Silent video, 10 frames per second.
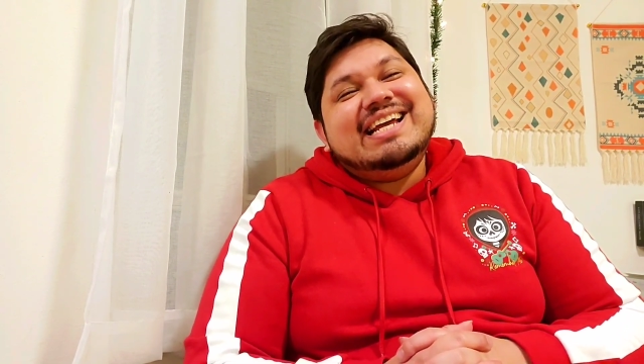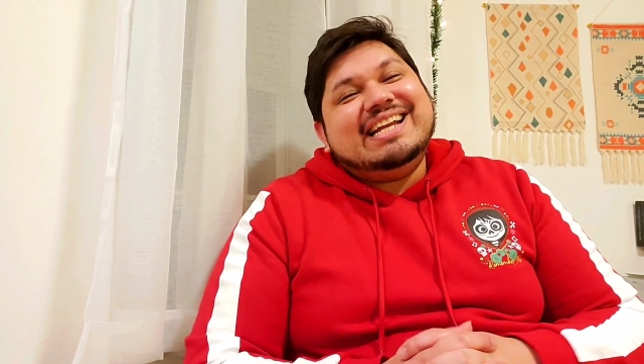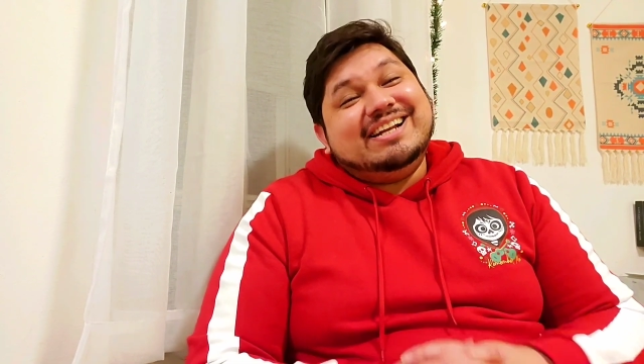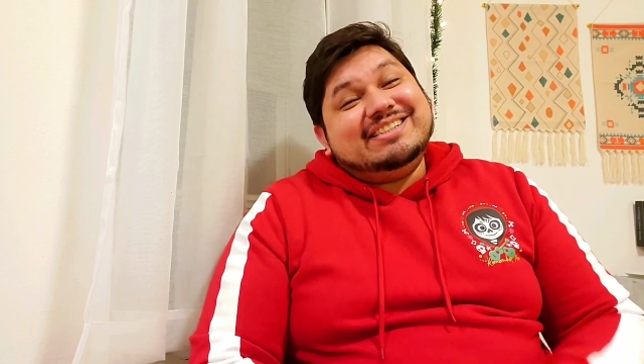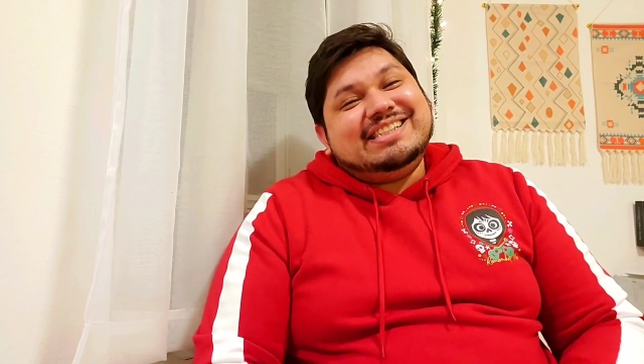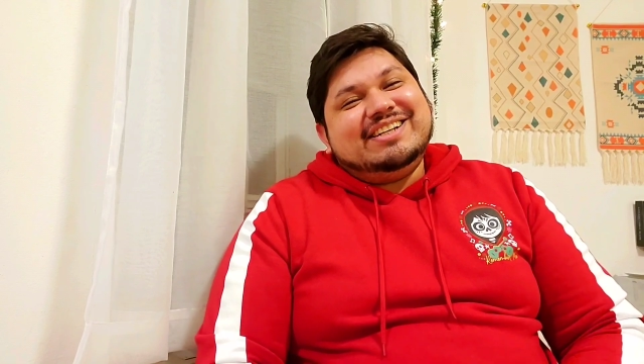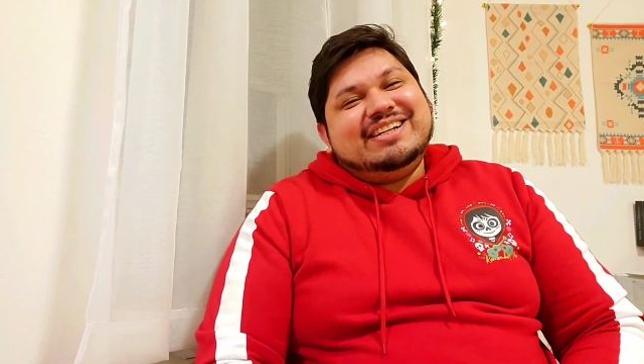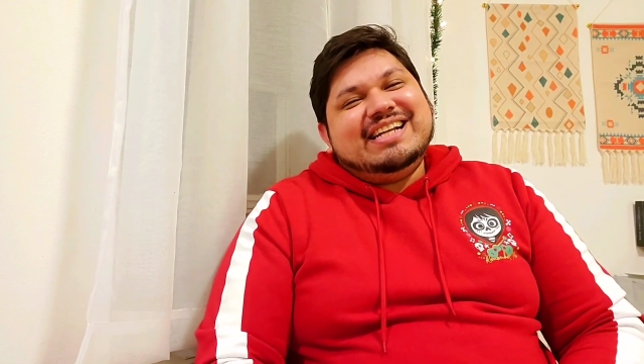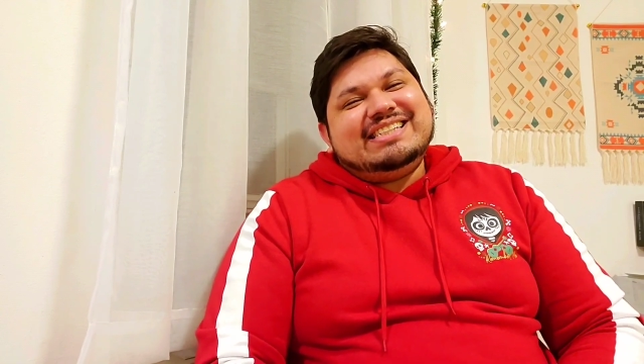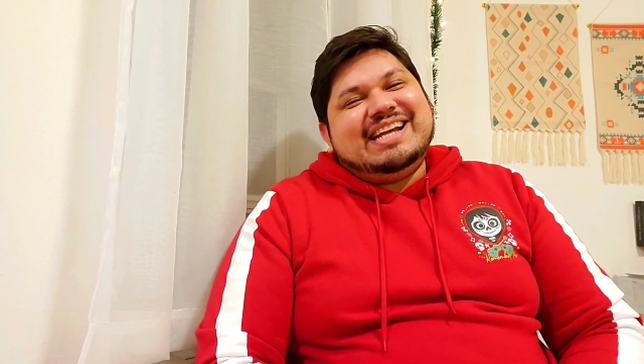And I'll see y'all
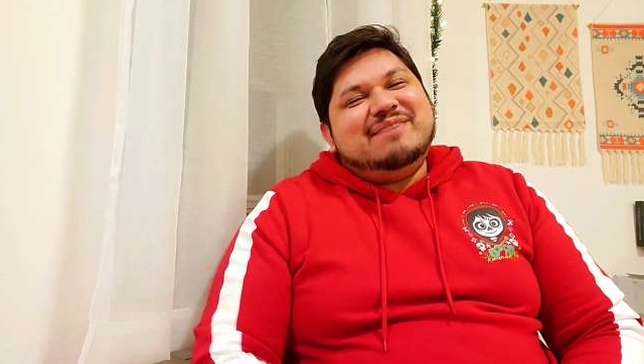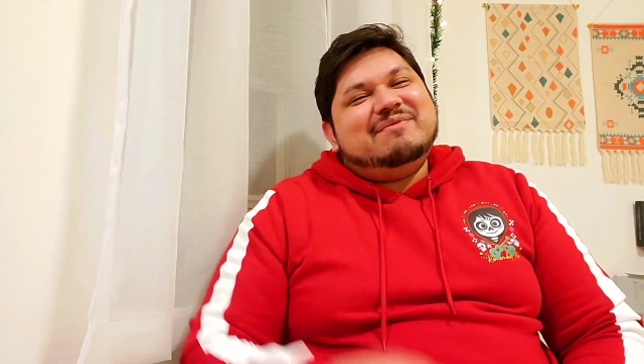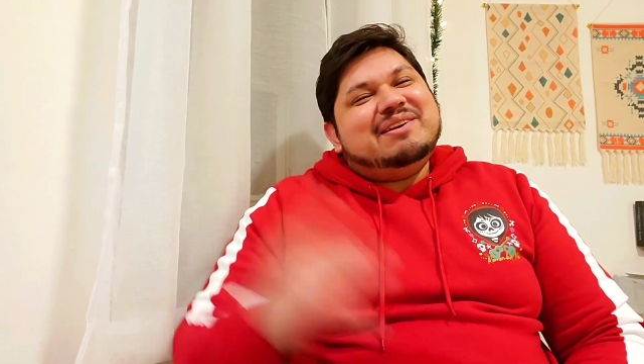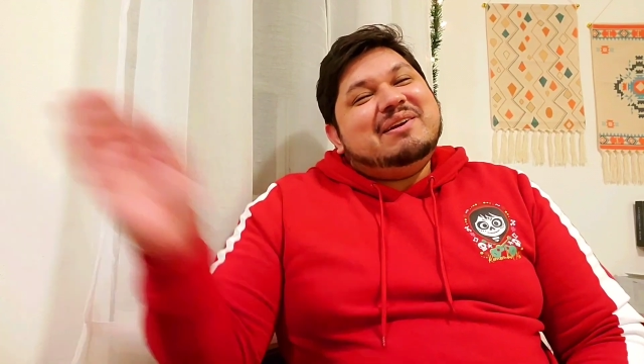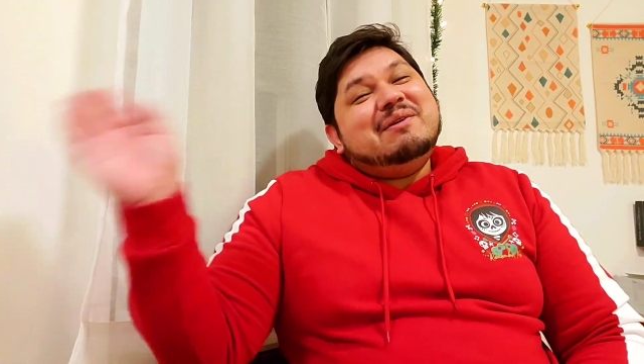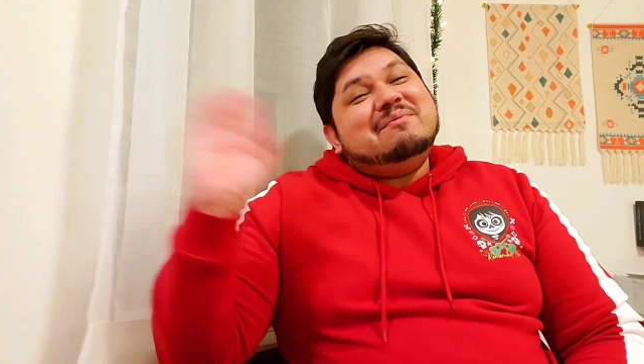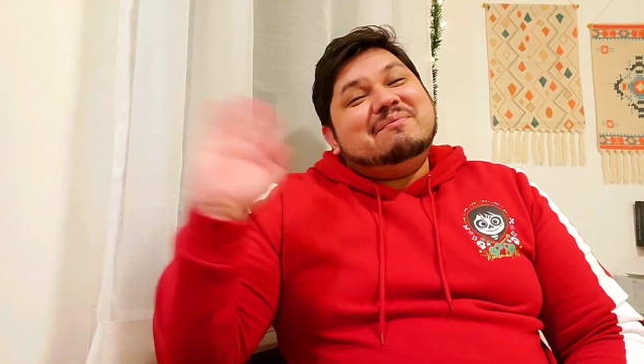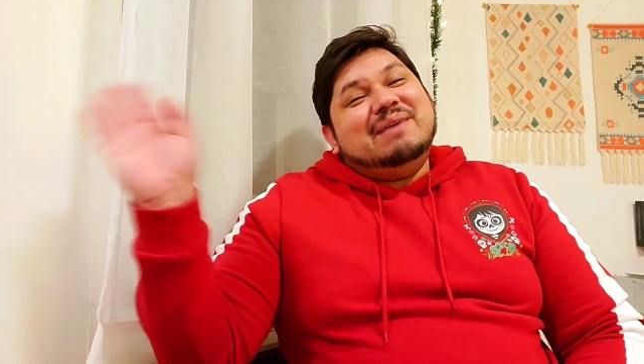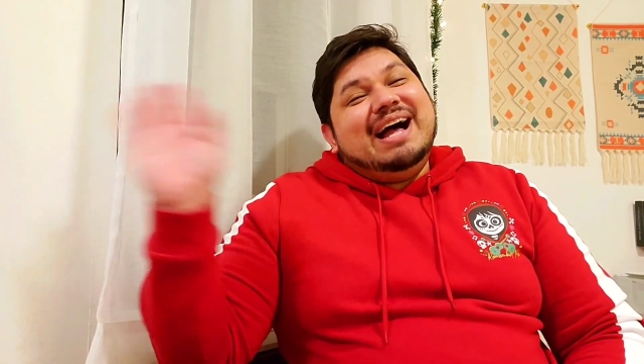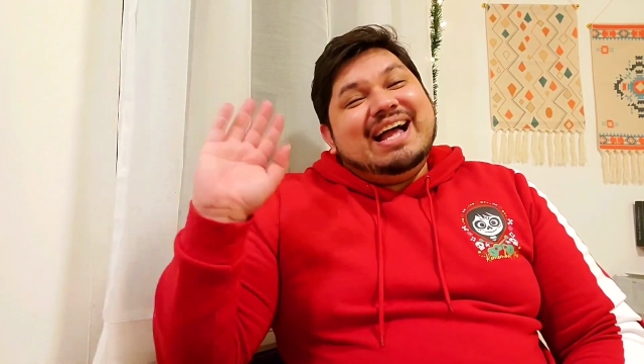next time.
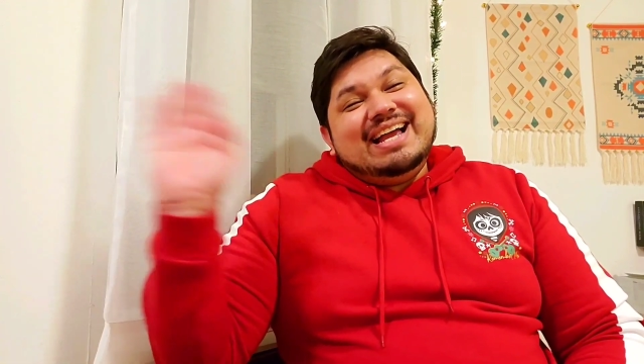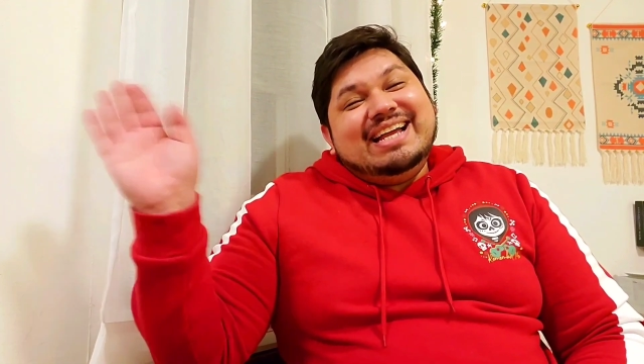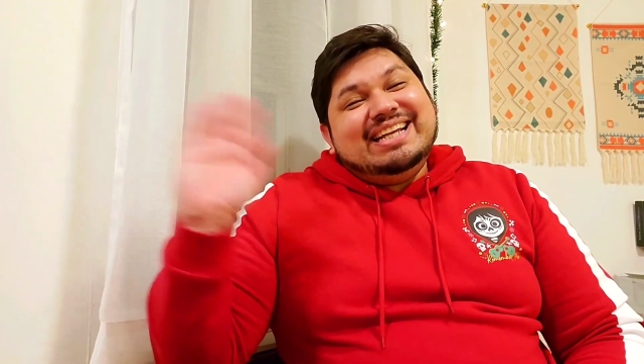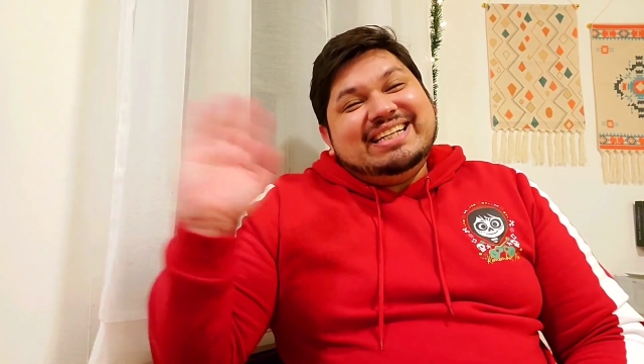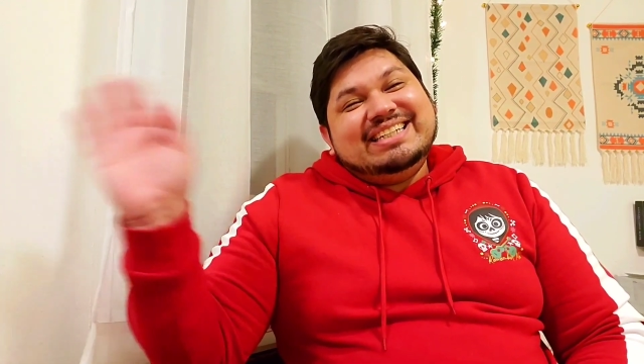Bye.